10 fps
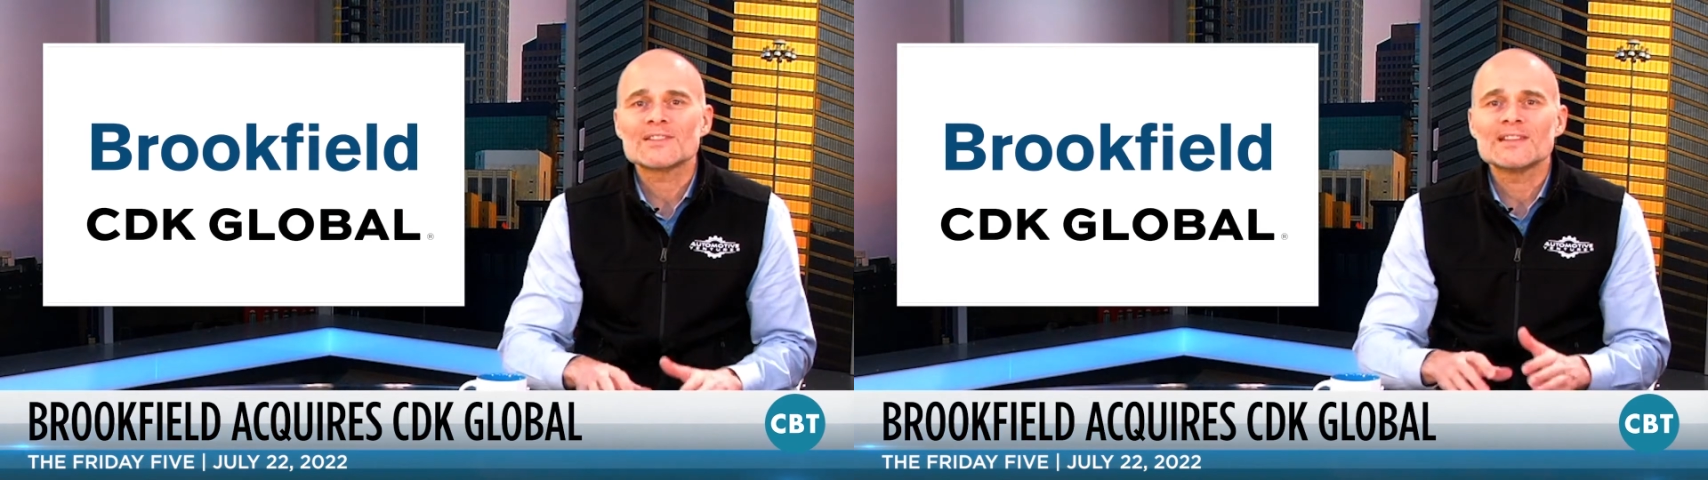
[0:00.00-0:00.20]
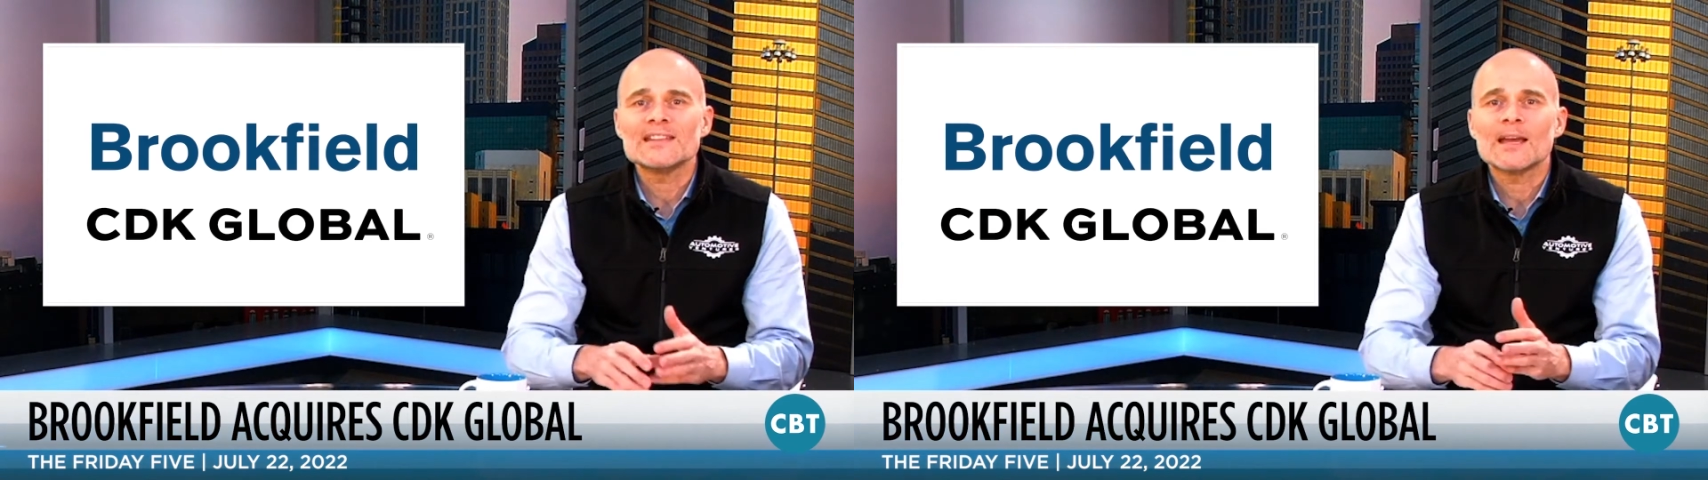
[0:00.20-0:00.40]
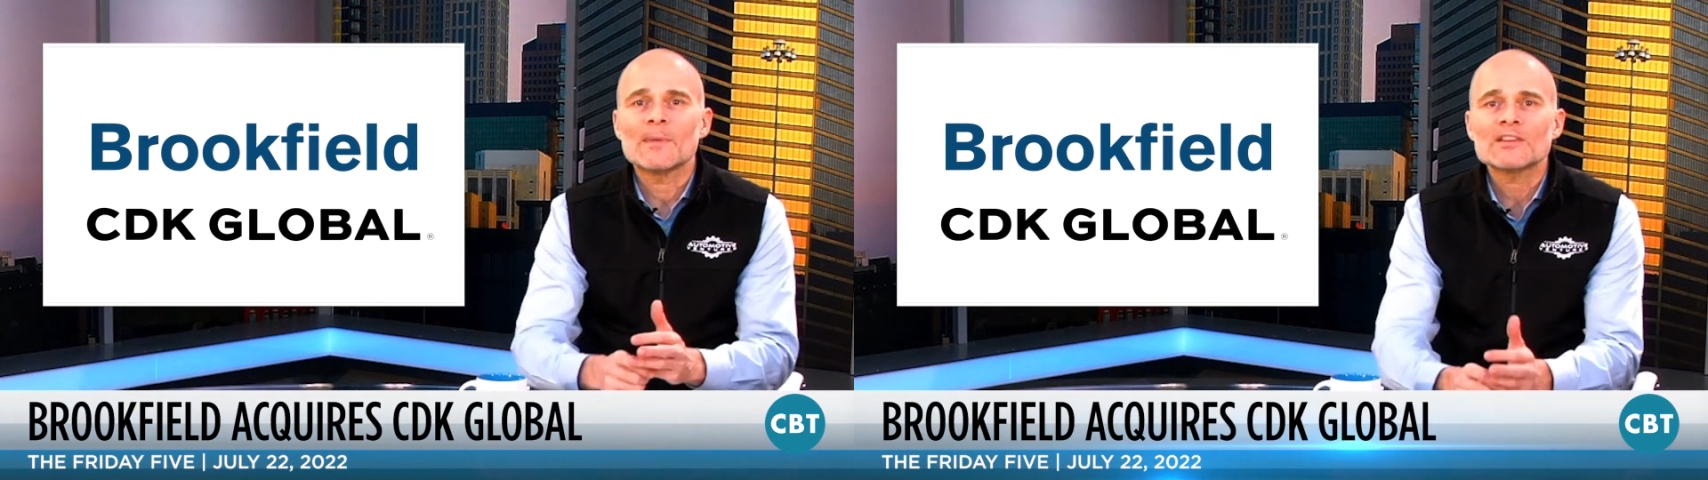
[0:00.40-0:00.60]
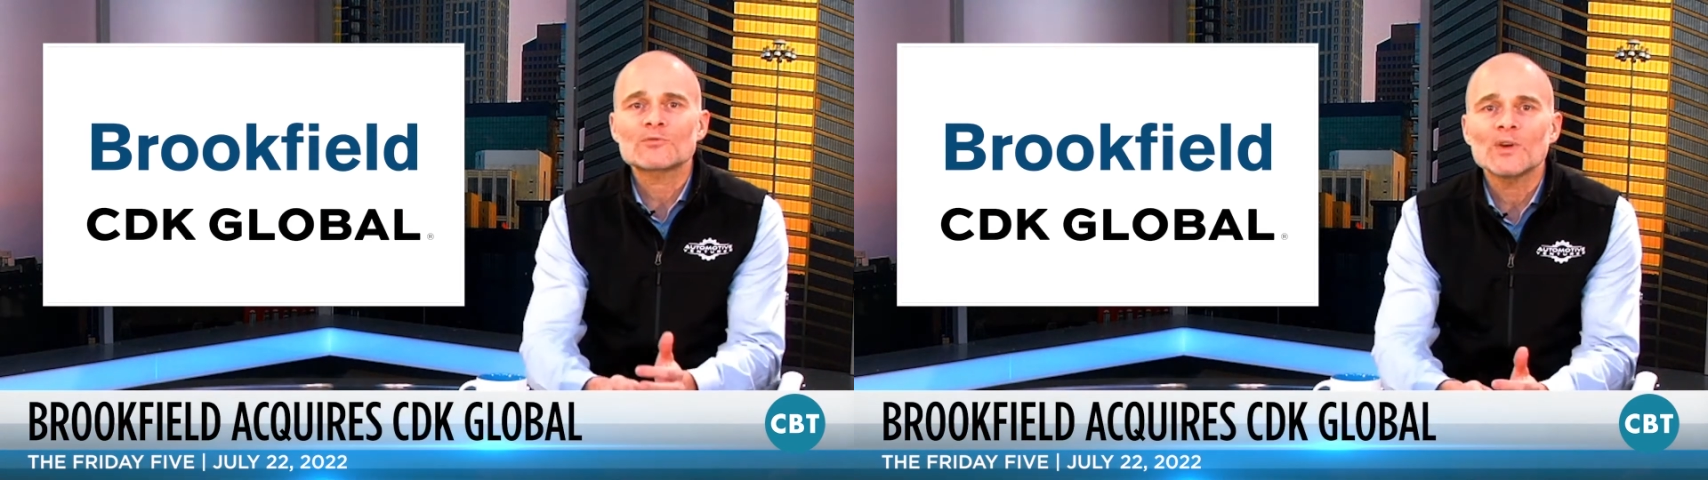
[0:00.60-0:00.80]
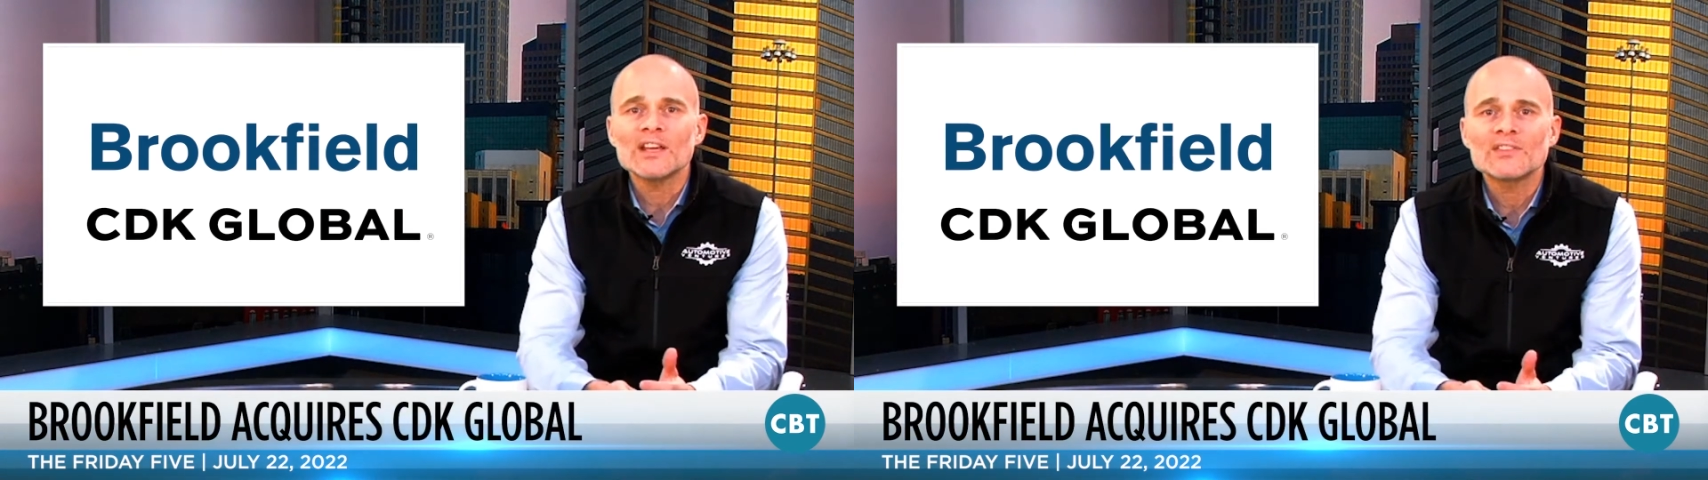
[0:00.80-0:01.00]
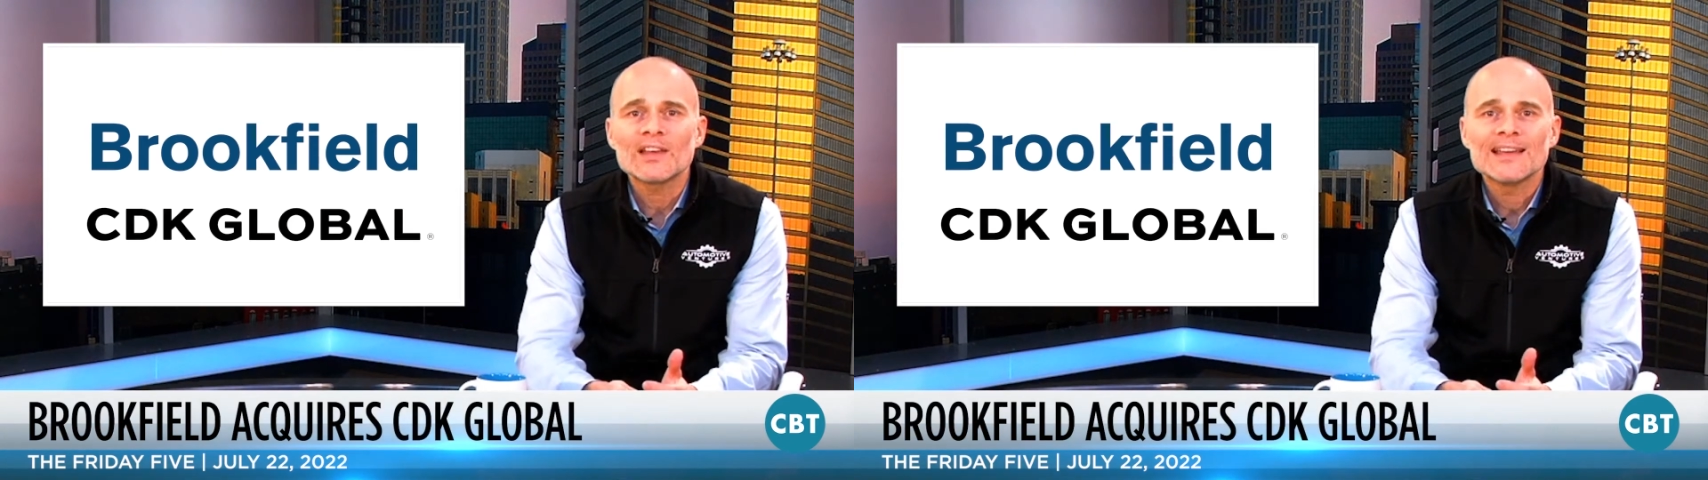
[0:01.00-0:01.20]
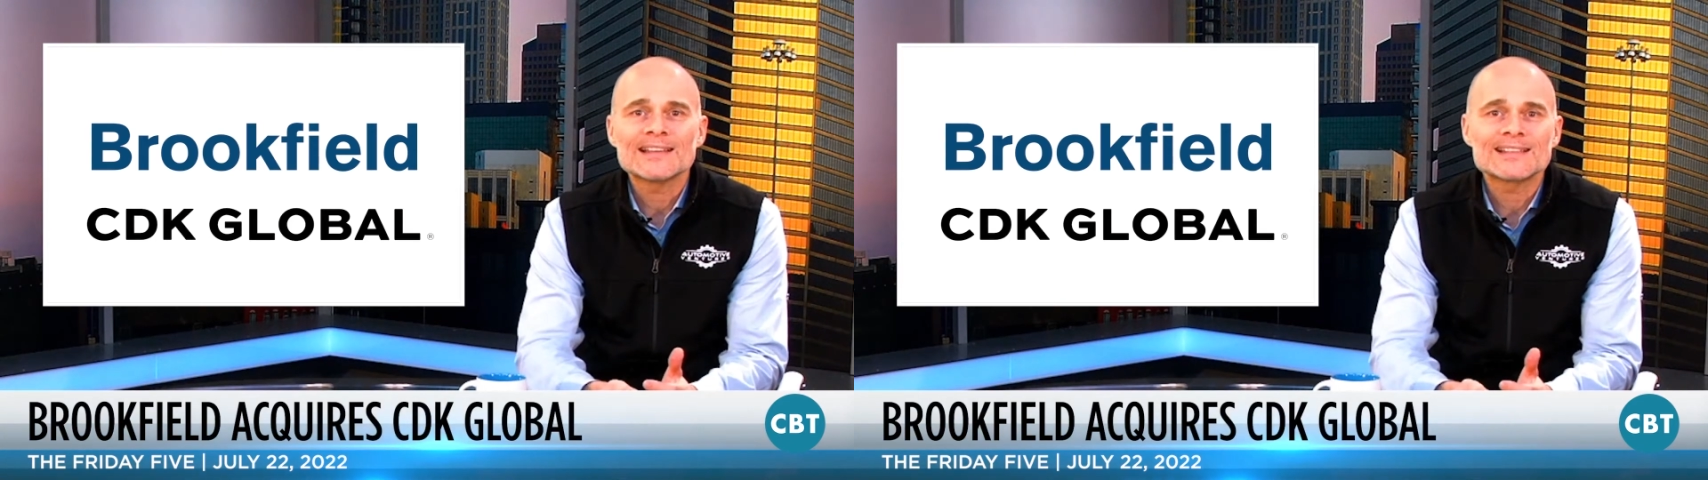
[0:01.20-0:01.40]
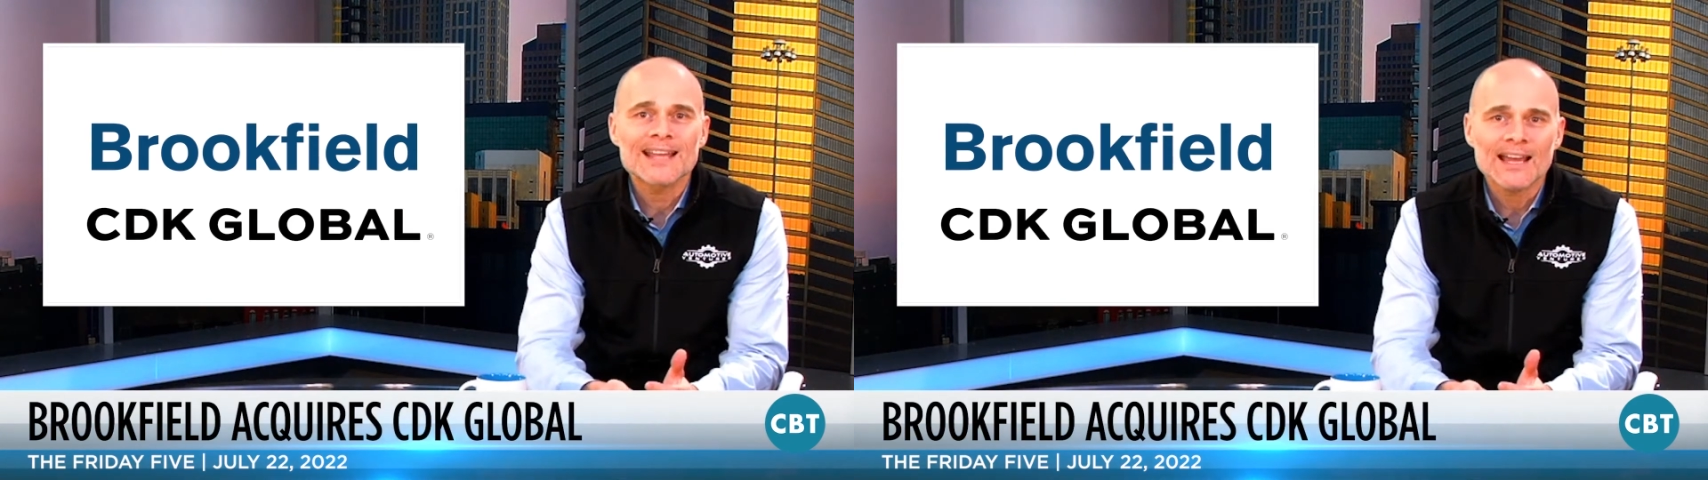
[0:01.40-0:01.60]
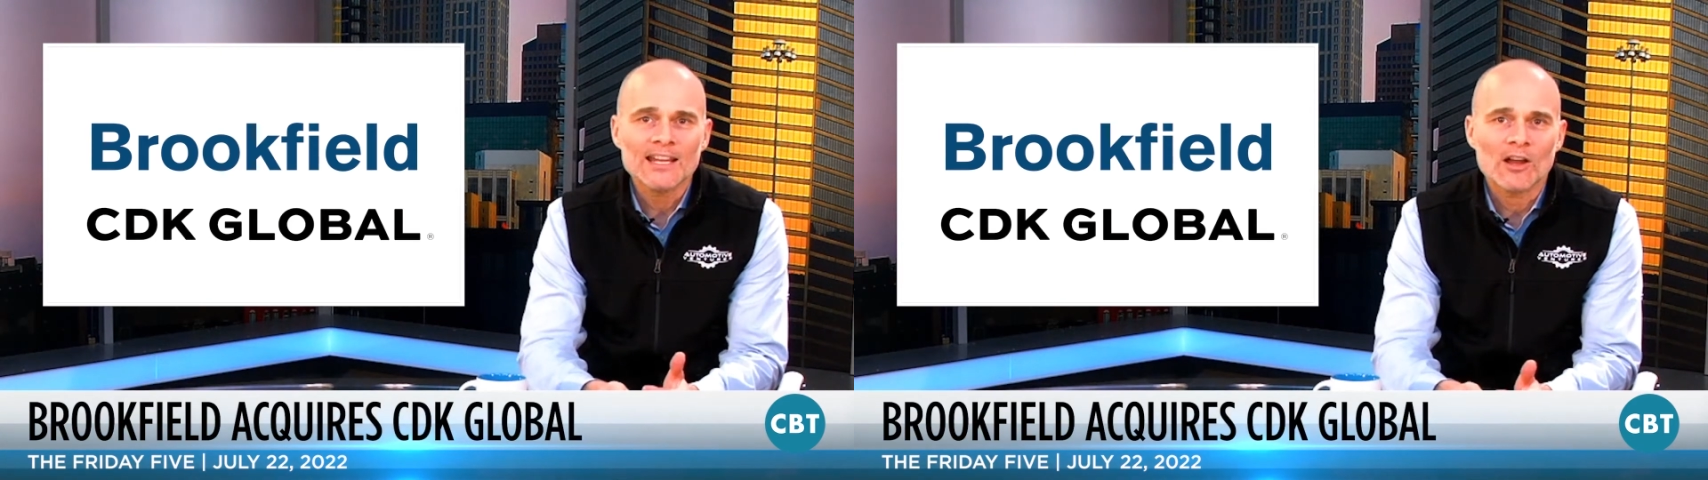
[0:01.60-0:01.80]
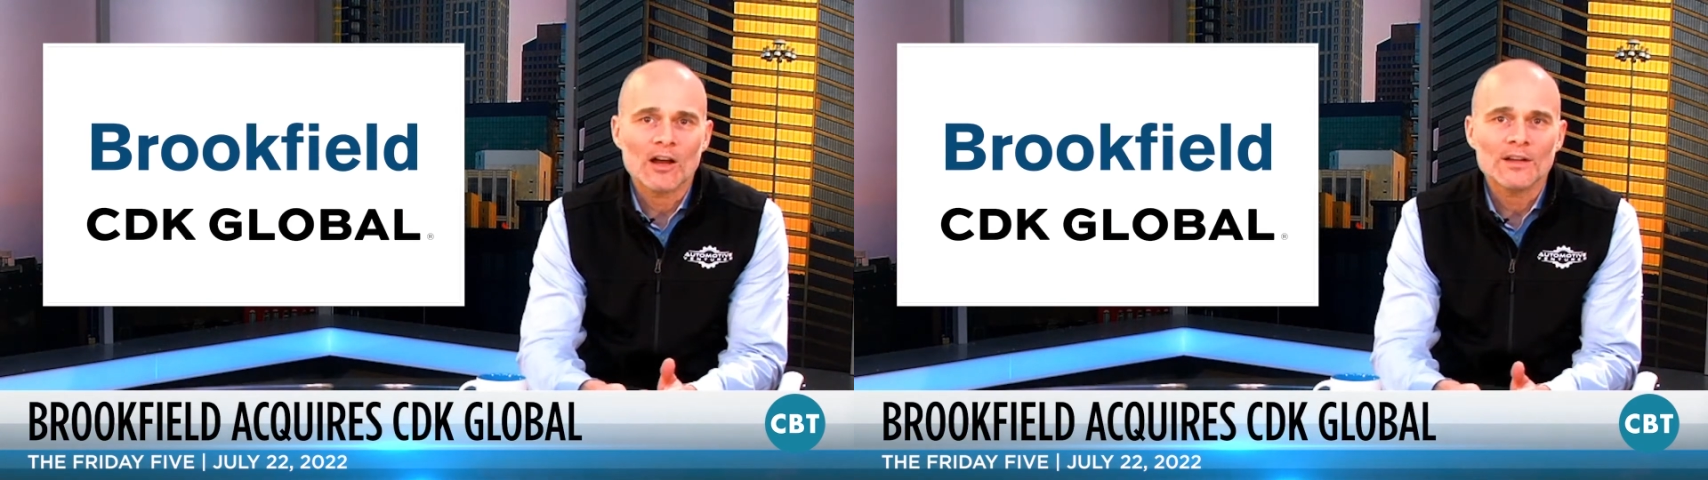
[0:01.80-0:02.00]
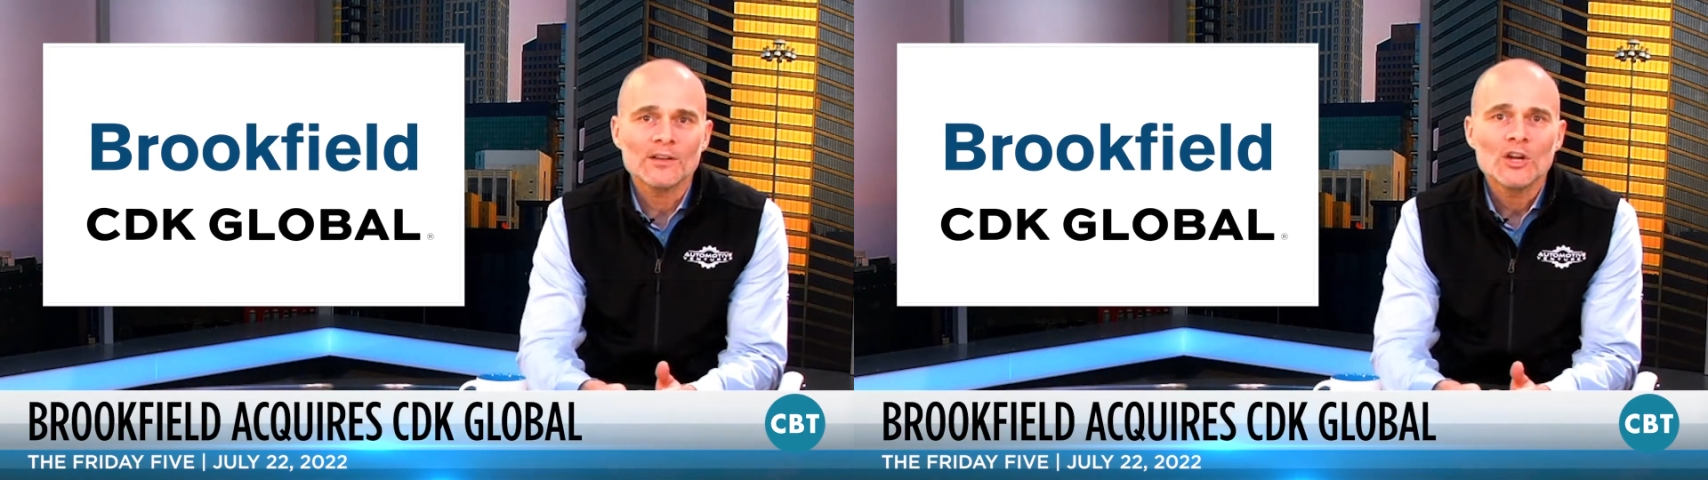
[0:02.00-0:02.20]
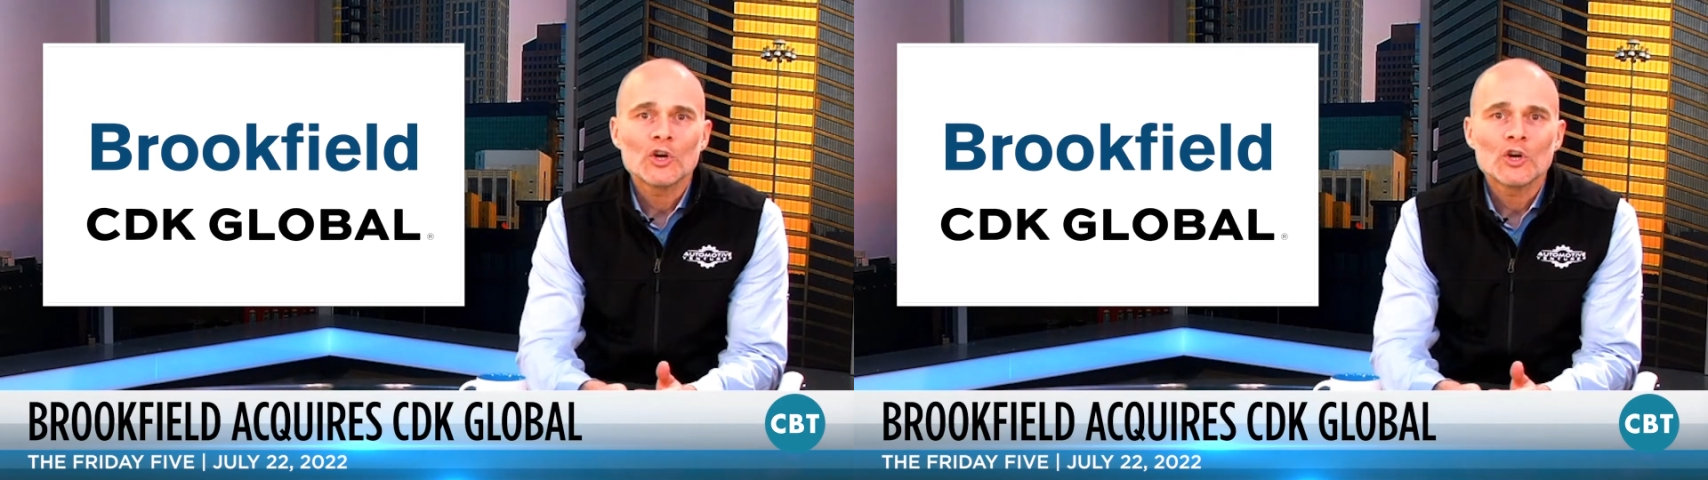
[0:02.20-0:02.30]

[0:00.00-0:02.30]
DMS race is Tekion,